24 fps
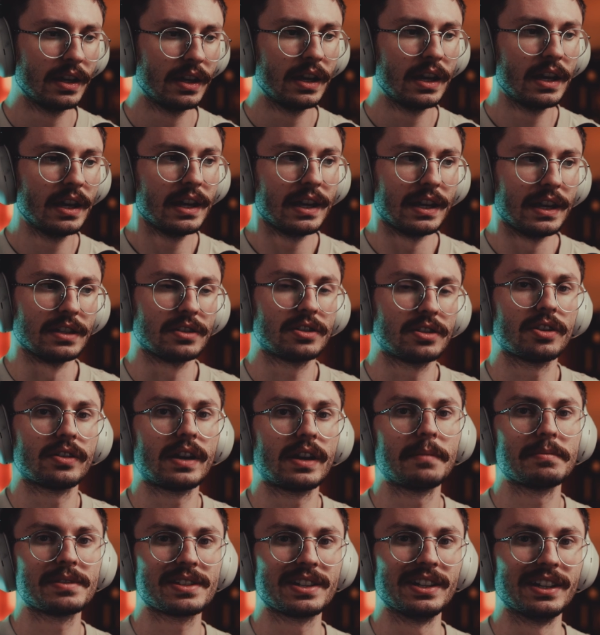Instagram
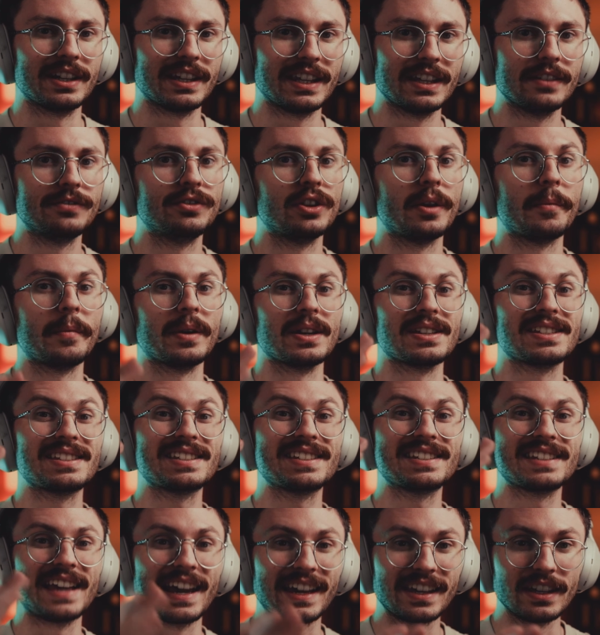is going to give them a
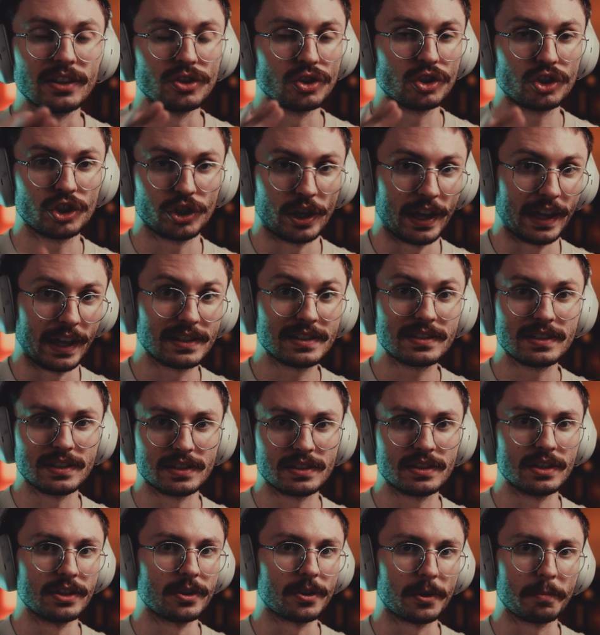second chance to
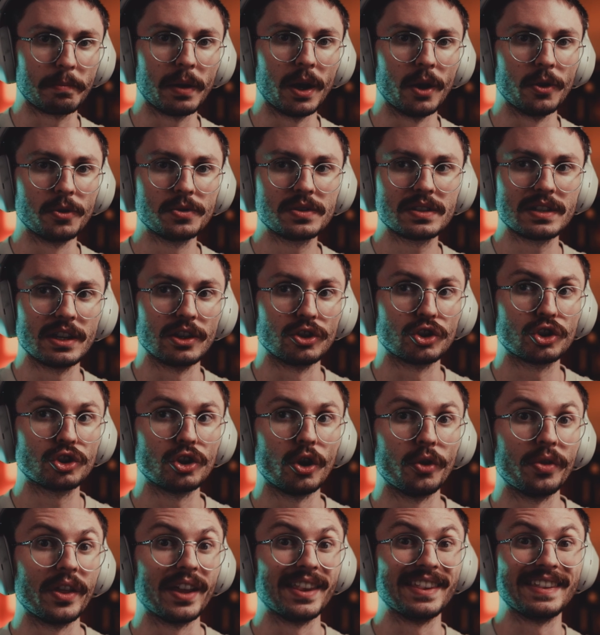see your post and show
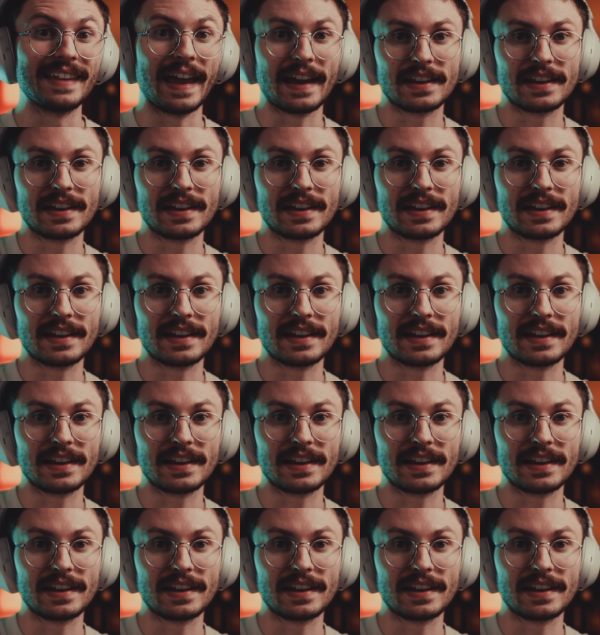the next